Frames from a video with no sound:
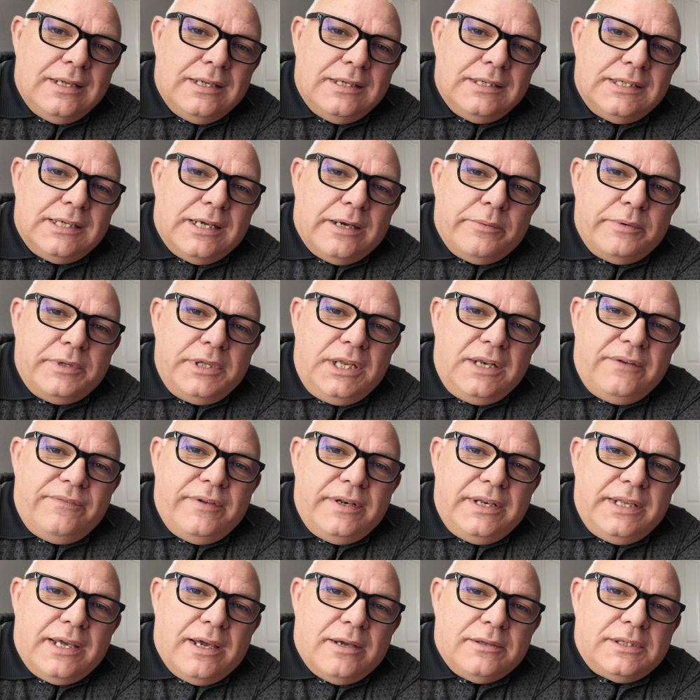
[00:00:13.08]
So in this
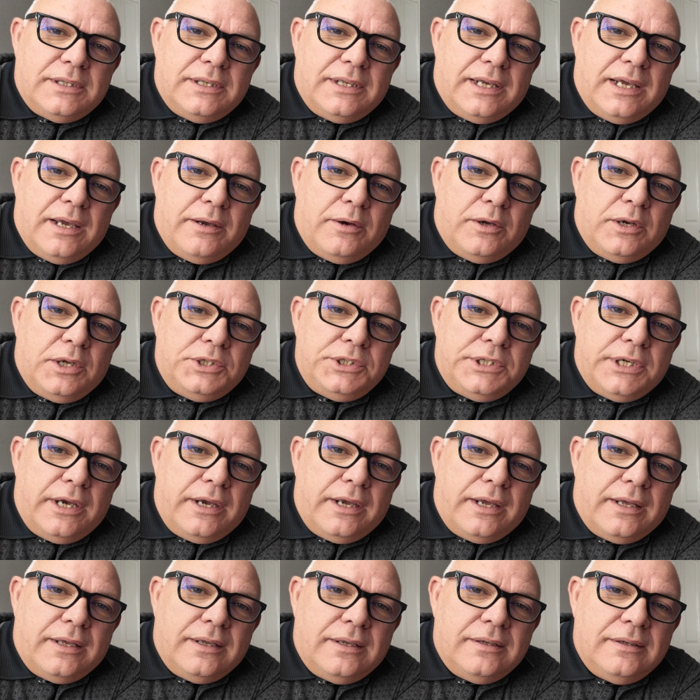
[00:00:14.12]
video today I'm going to show
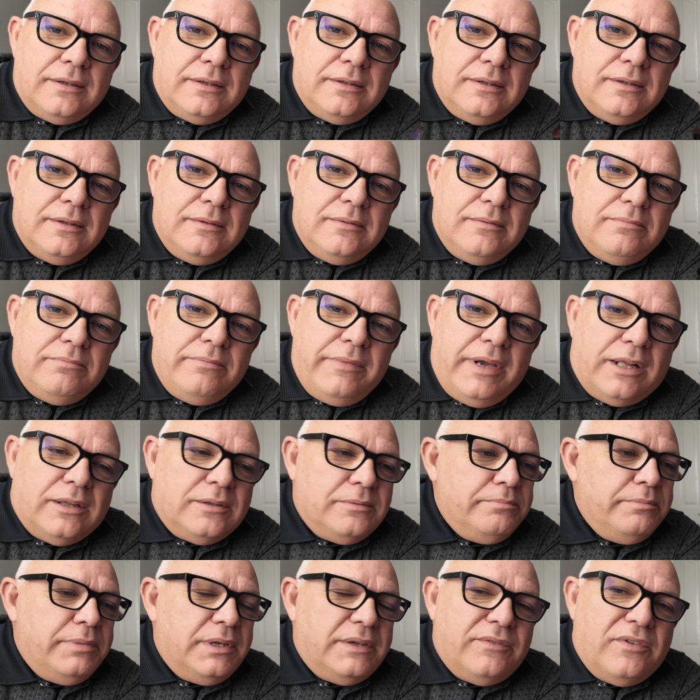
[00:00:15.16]
you, well,
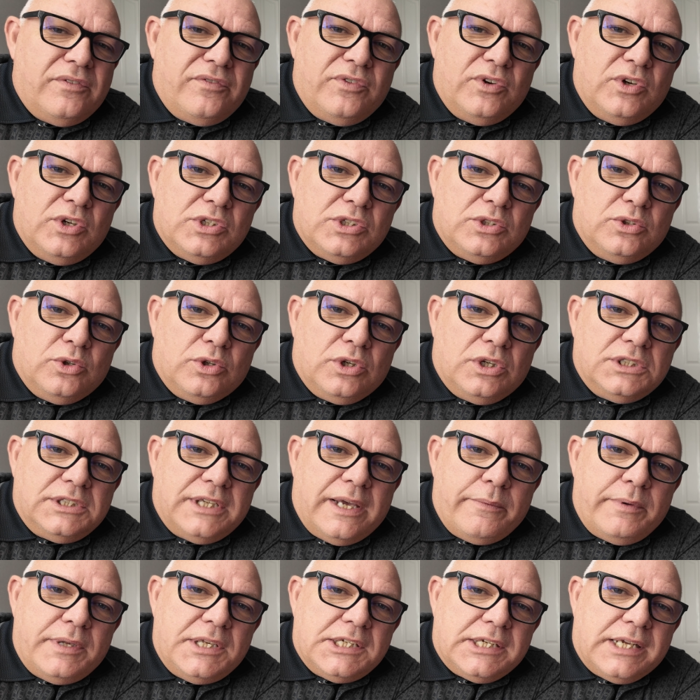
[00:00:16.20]
a bit of a first look at how
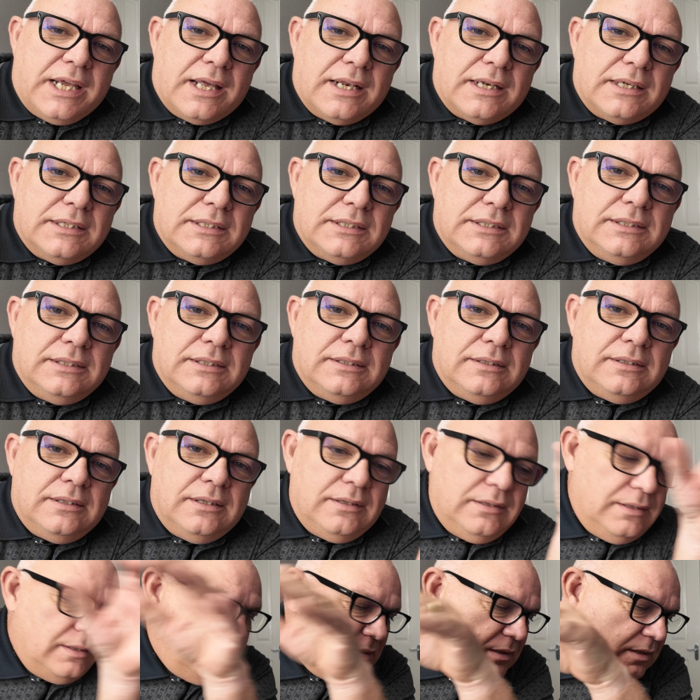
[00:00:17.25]
it scans.
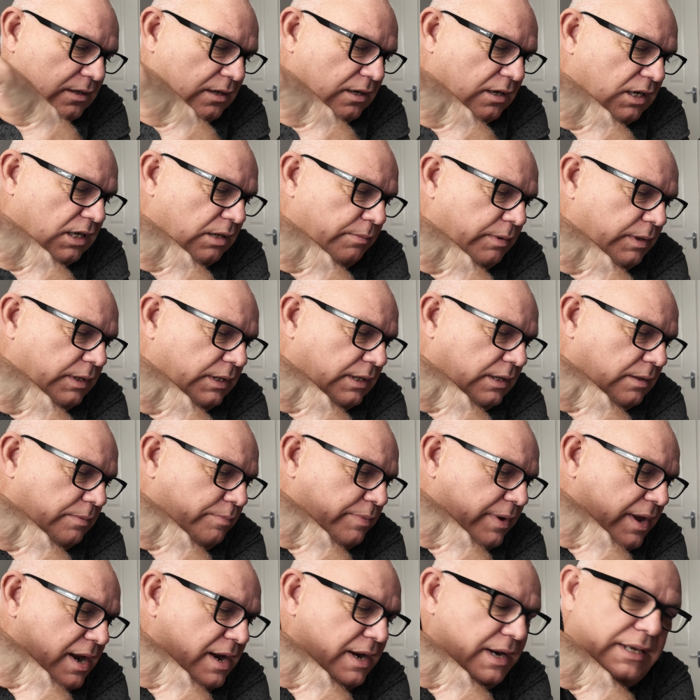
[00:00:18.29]
I'm going to be
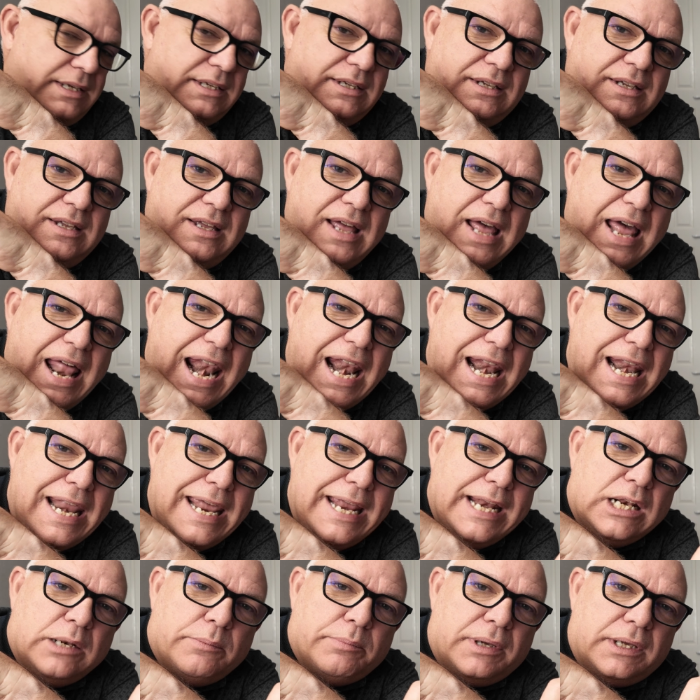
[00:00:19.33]
comparing it a
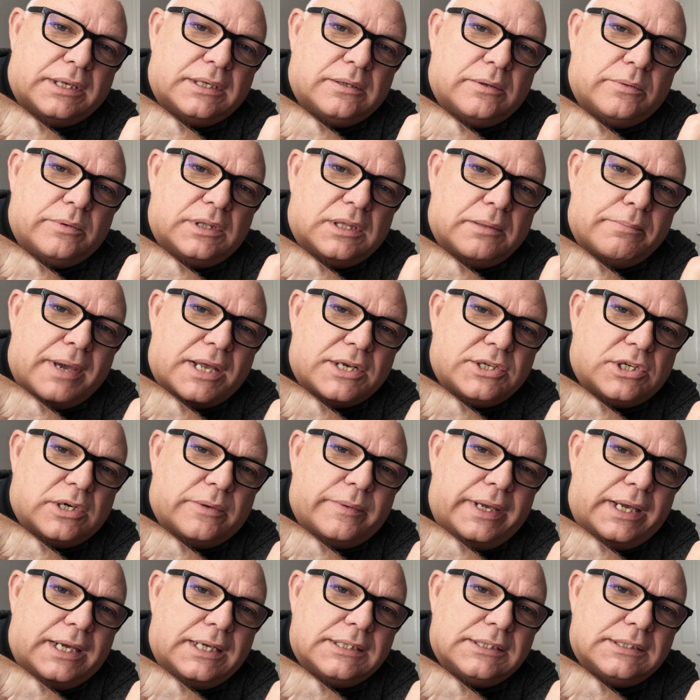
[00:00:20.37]
little bit with the Metro
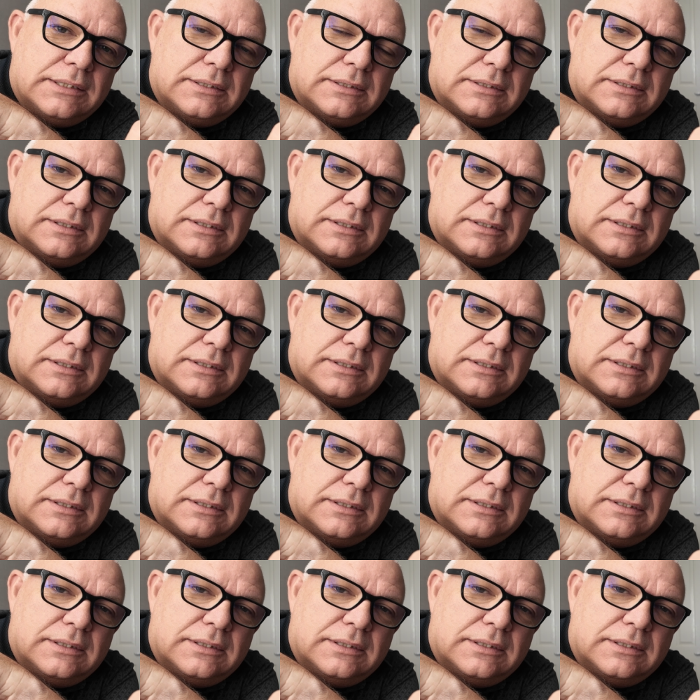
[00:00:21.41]
X,